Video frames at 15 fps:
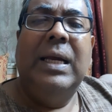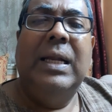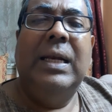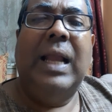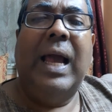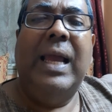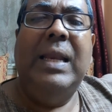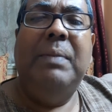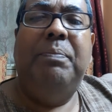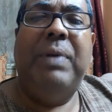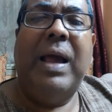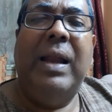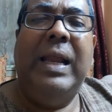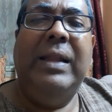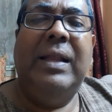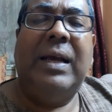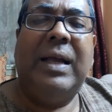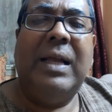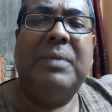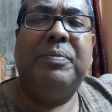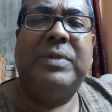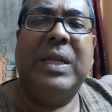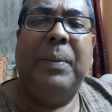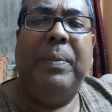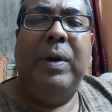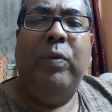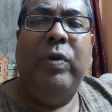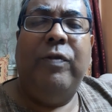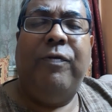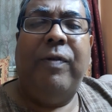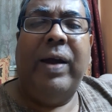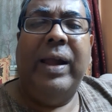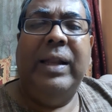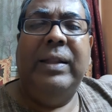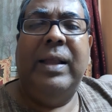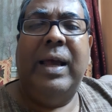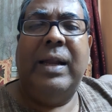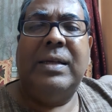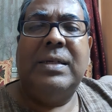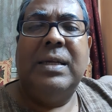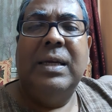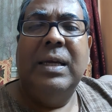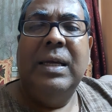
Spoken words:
9 planet in the cusp table, we find that